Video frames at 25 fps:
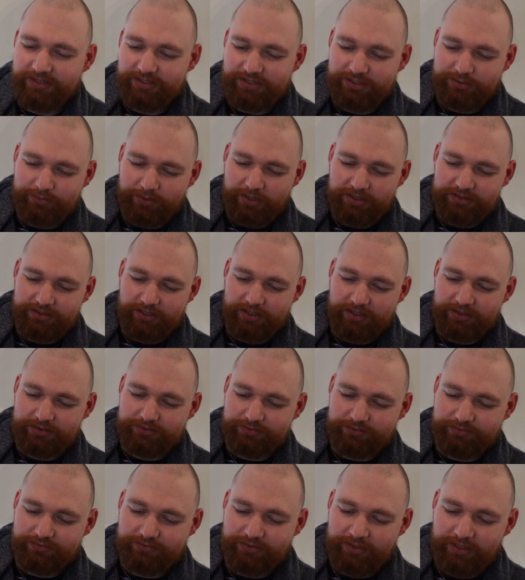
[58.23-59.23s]
it's quite hard
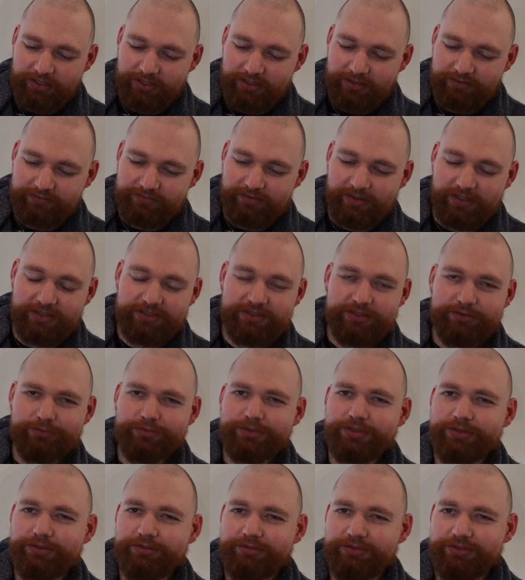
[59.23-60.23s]
to find a
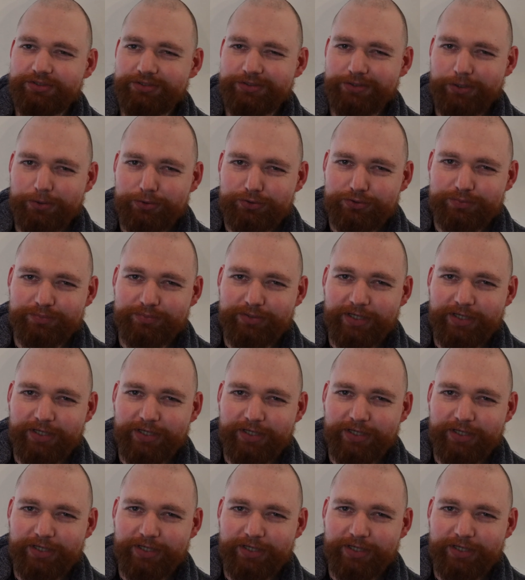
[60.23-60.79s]
real note